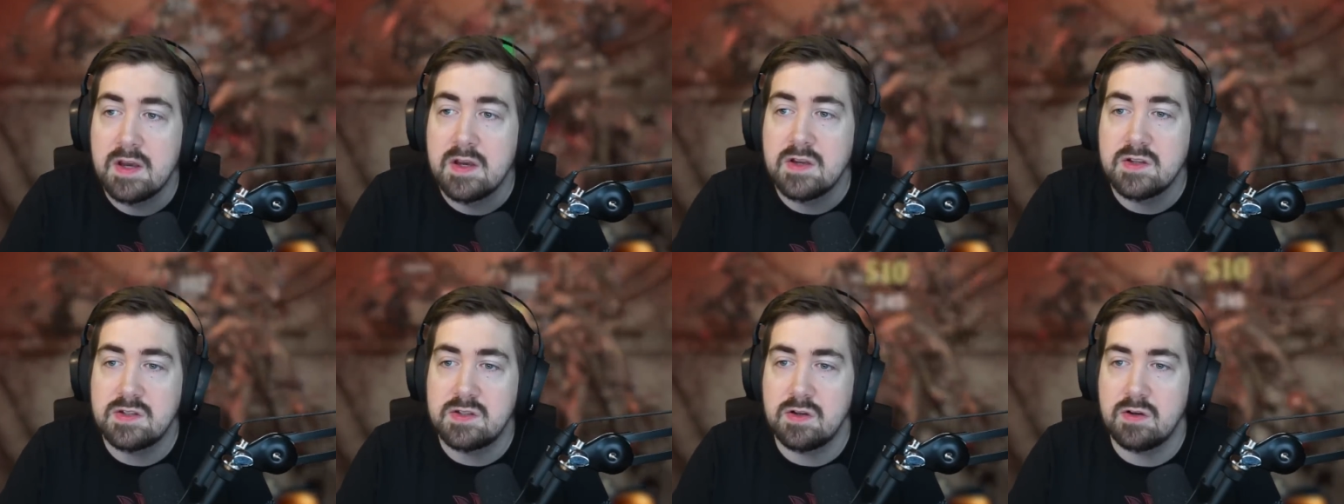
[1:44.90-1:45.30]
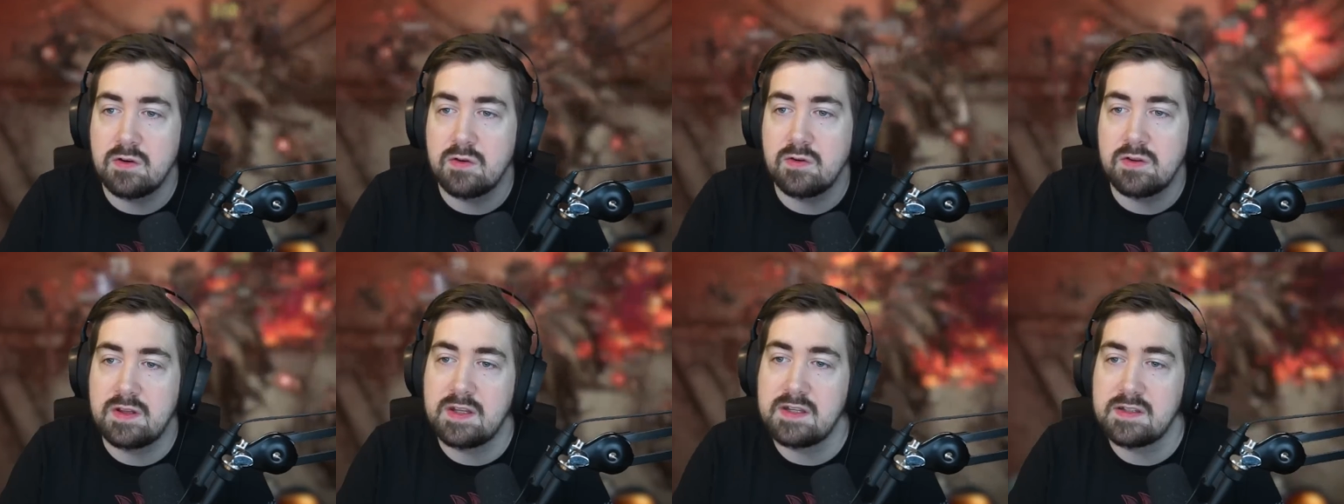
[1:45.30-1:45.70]
So
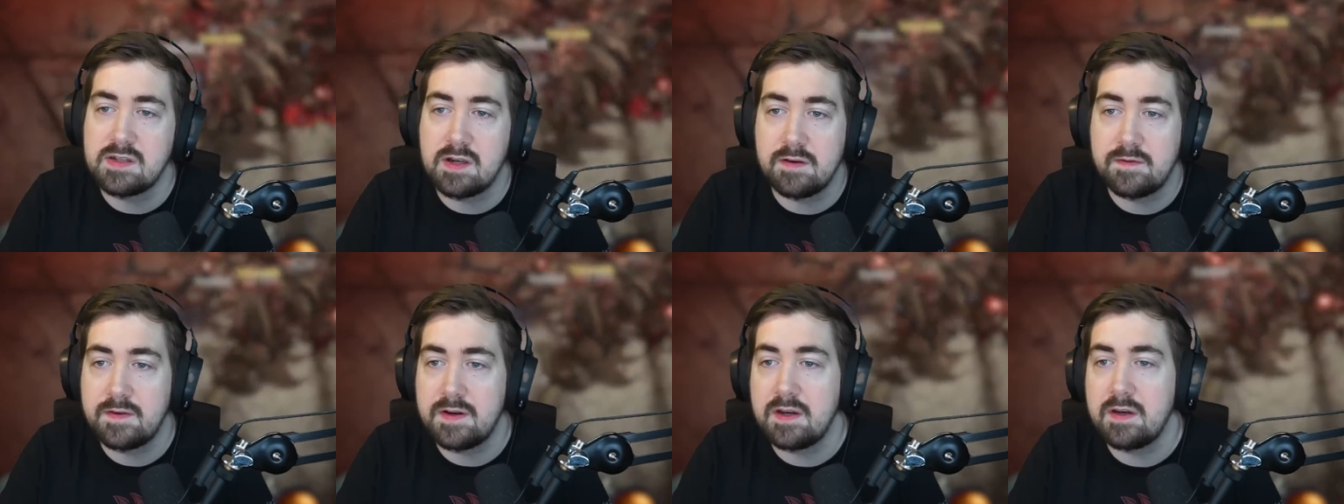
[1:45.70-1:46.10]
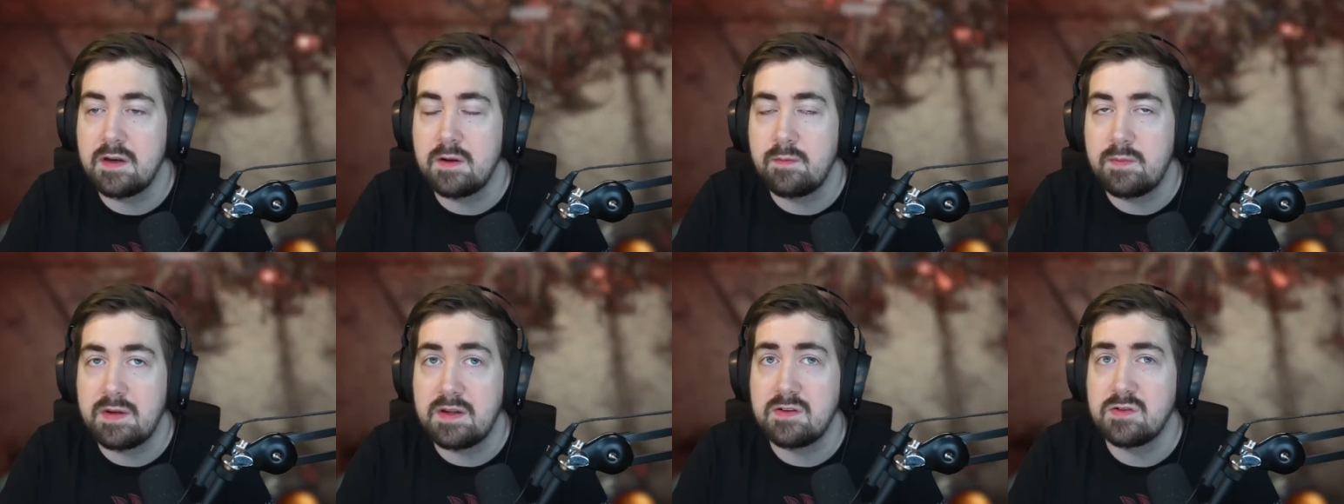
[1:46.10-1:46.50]
these often end up
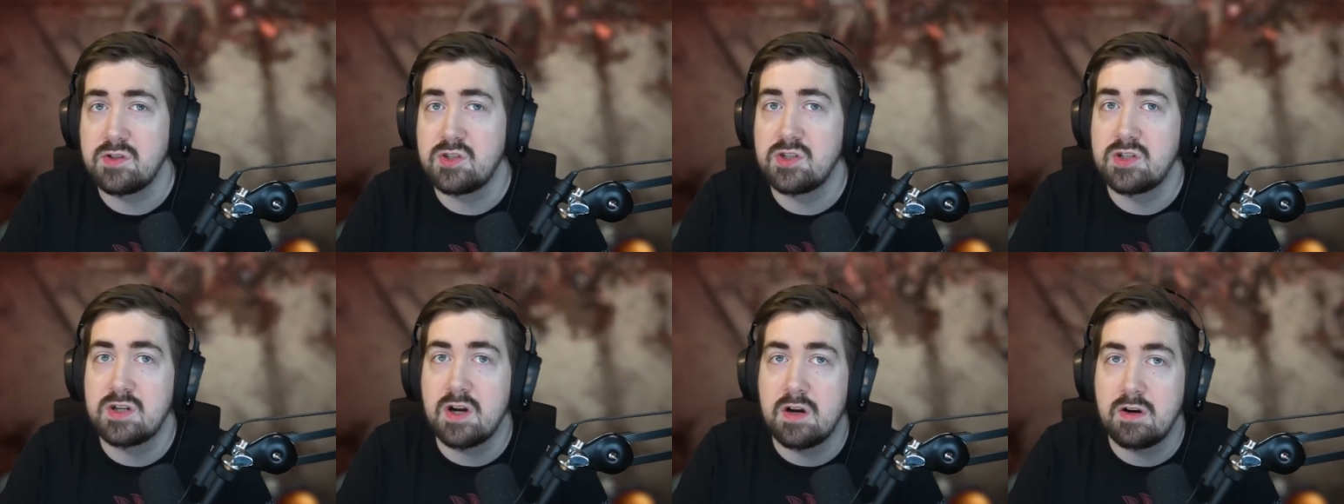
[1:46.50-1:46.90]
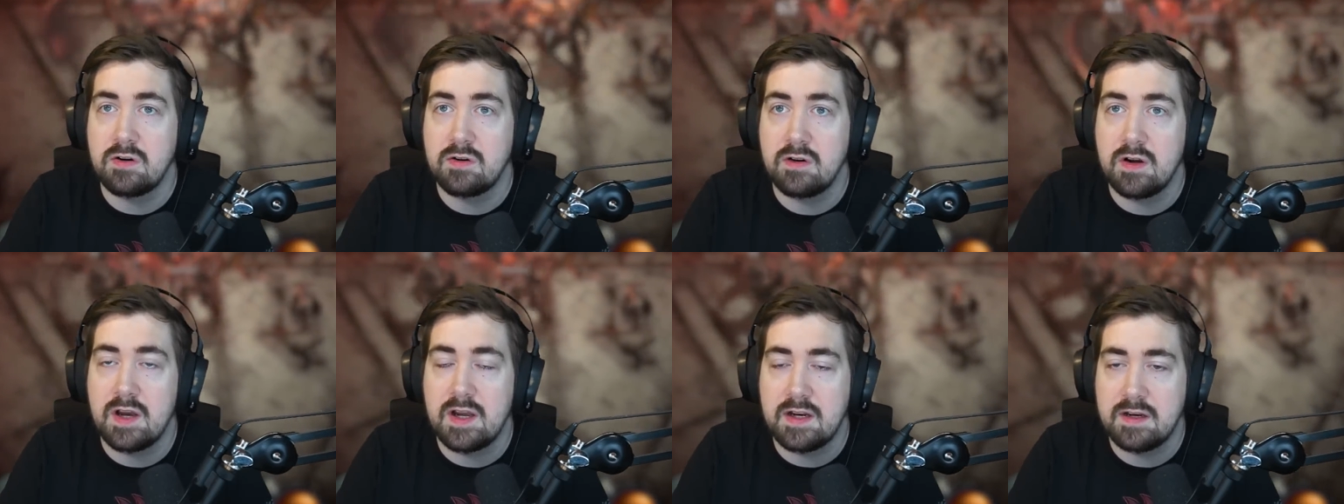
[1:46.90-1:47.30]
being just
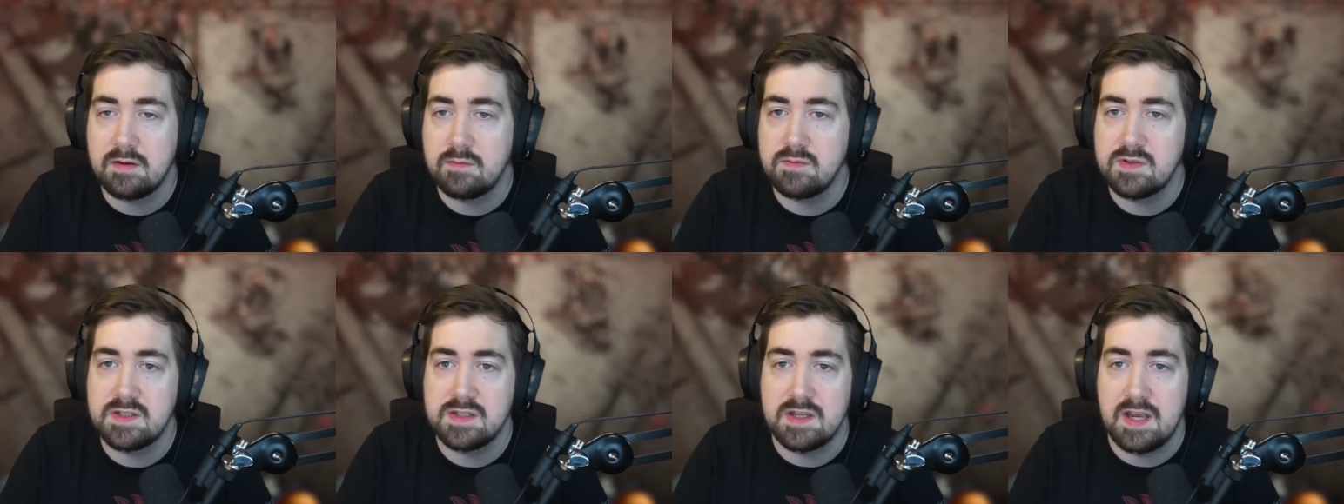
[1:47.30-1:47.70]
starter items,